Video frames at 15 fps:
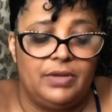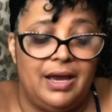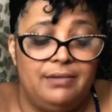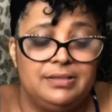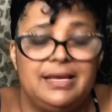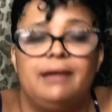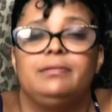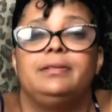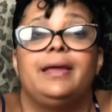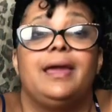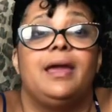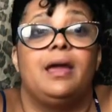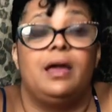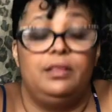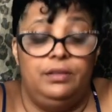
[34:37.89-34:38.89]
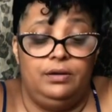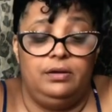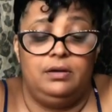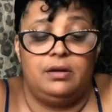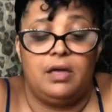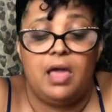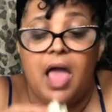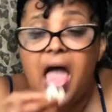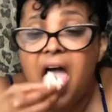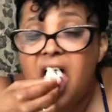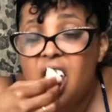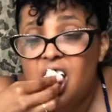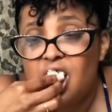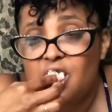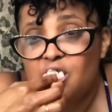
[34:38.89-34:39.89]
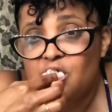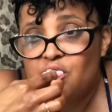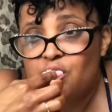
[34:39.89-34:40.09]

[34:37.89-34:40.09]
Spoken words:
I was out late. Look, I